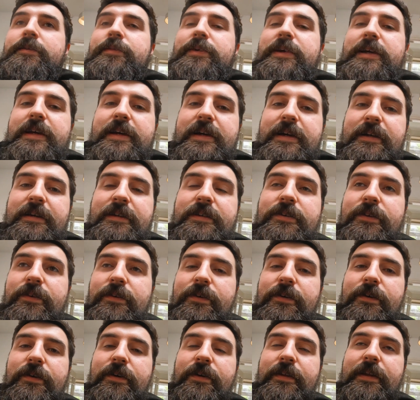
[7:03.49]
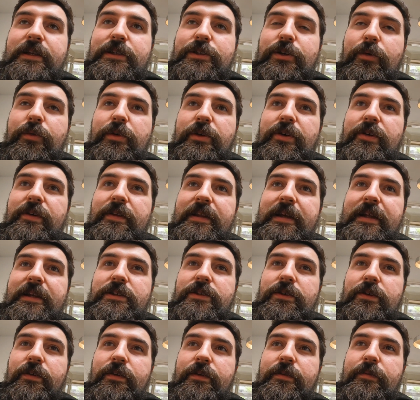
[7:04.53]
But yeah, so that's what we're doing then.
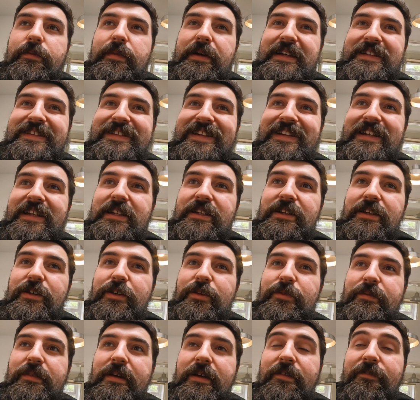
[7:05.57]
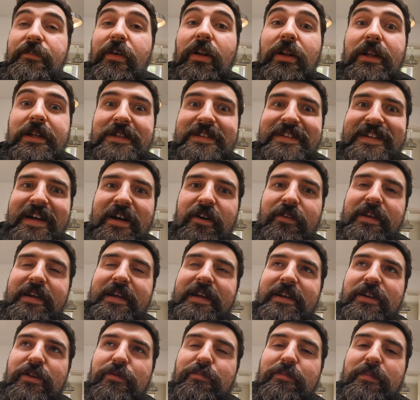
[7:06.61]
So by setting a voltage down
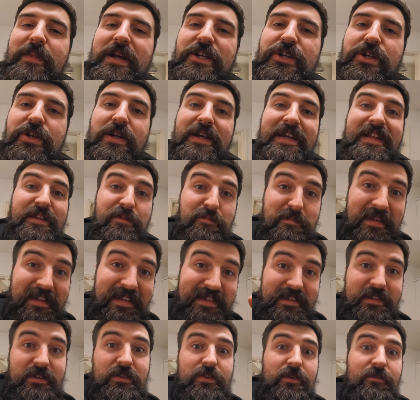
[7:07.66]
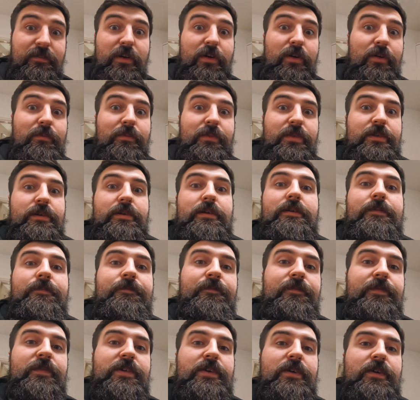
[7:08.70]
it can measure in the millions of ohms.
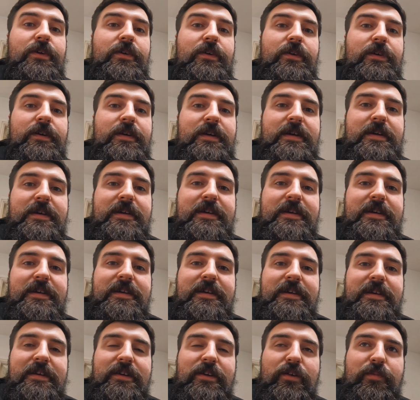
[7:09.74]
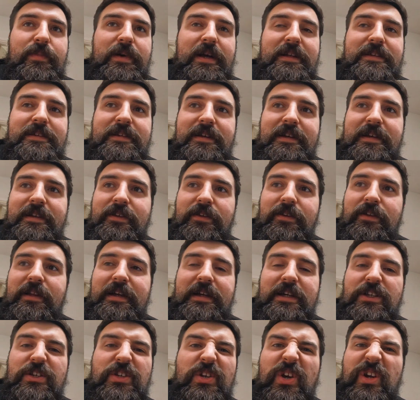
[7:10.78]
So compared to, I don't know,
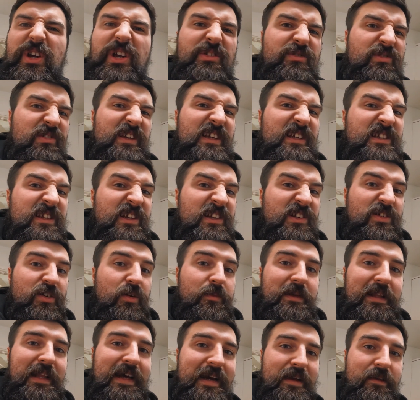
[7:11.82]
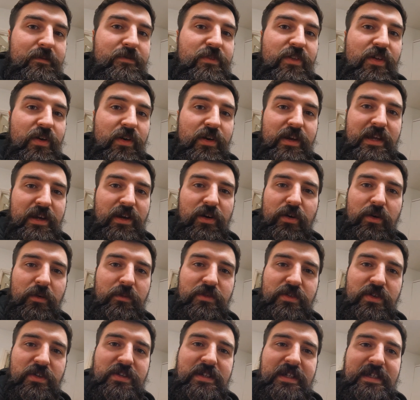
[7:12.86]
like a circuit's resistance could be like 30
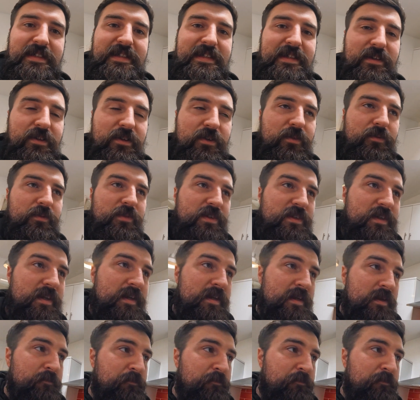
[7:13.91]
ohms or 60 ohms.